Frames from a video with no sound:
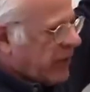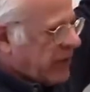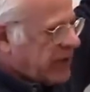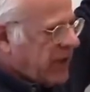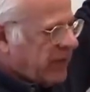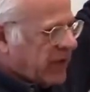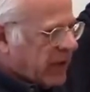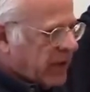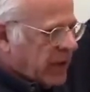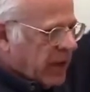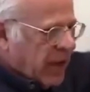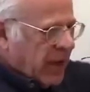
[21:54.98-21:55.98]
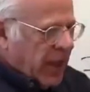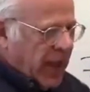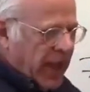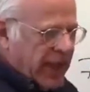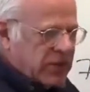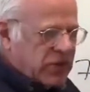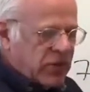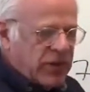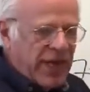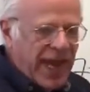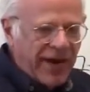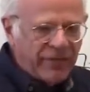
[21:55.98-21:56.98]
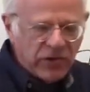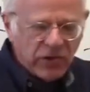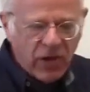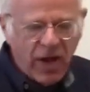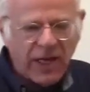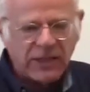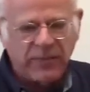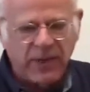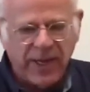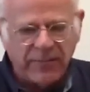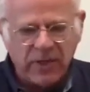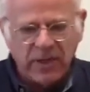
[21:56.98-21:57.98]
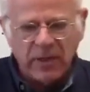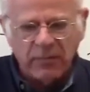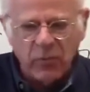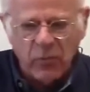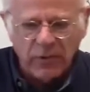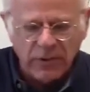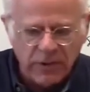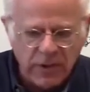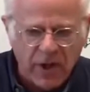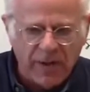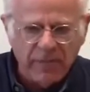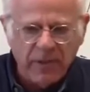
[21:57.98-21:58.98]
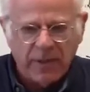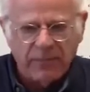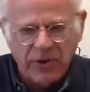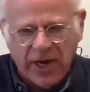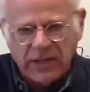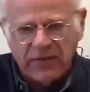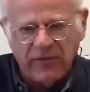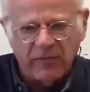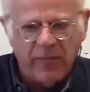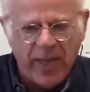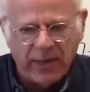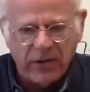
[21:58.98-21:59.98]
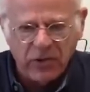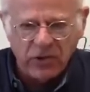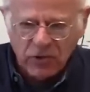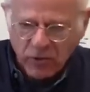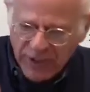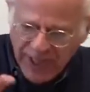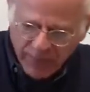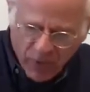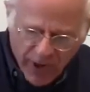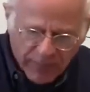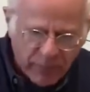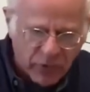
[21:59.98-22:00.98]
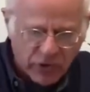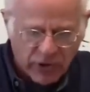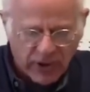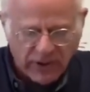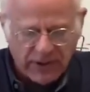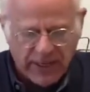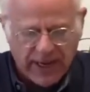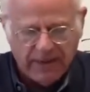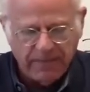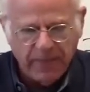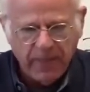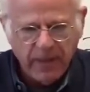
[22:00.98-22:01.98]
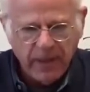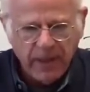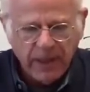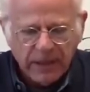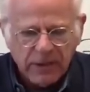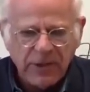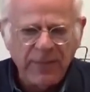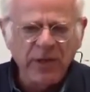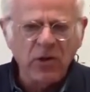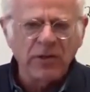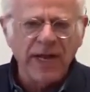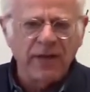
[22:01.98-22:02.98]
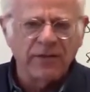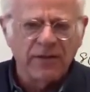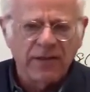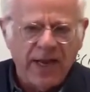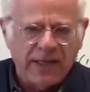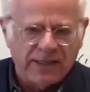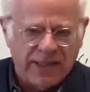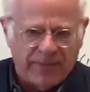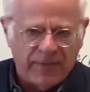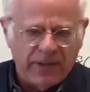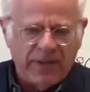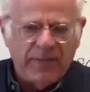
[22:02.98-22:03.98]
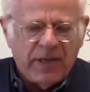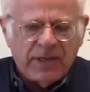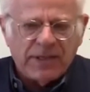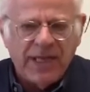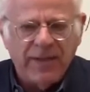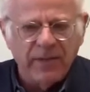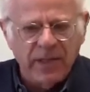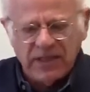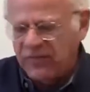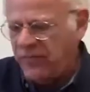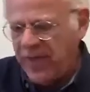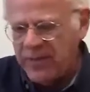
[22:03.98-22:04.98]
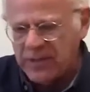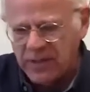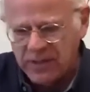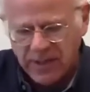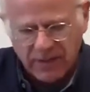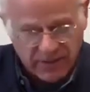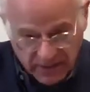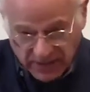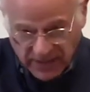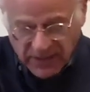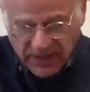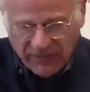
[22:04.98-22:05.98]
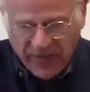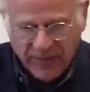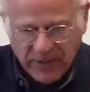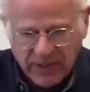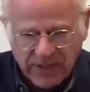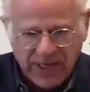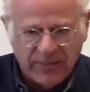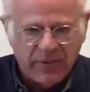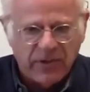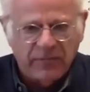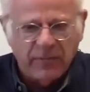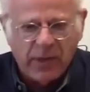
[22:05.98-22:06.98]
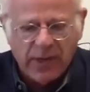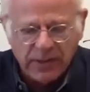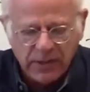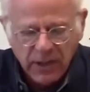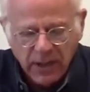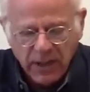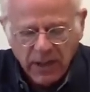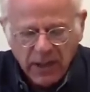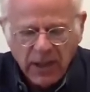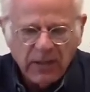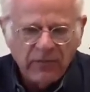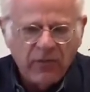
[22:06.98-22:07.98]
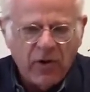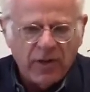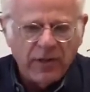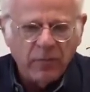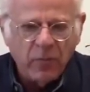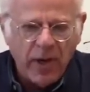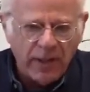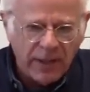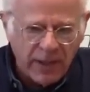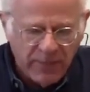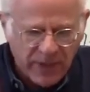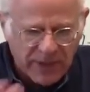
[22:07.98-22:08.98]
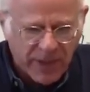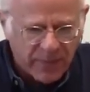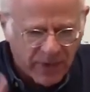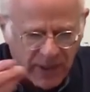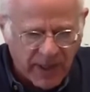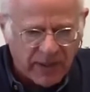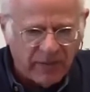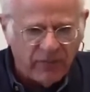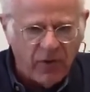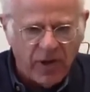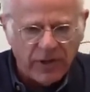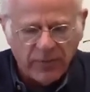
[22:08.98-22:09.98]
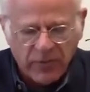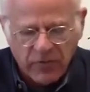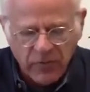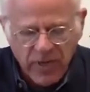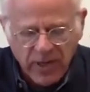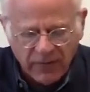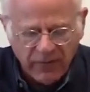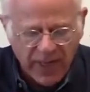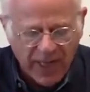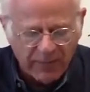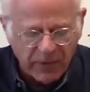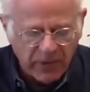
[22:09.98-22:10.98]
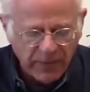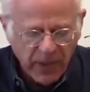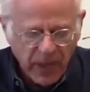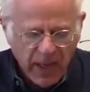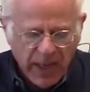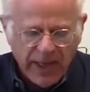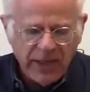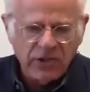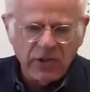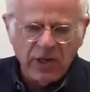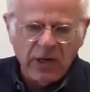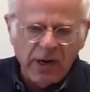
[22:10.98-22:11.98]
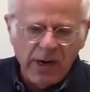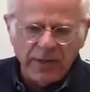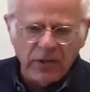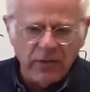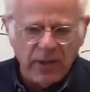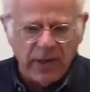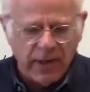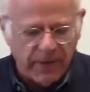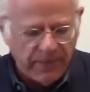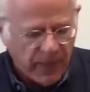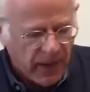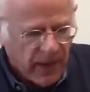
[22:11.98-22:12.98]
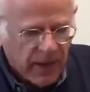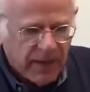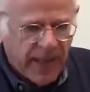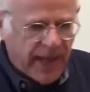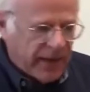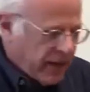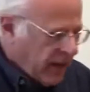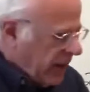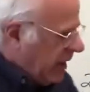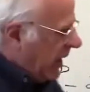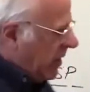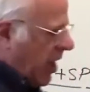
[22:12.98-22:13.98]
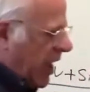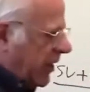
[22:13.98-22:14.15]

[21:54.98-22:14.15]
productivity. And so the average cost becomes an important objective of managers to keep on pushing it down. So let me go now to the next step, me examine this famous example. This is a famous example of Marx in Volume one, and he picks up it again in Volume three of Capital. And he's going to argue here that in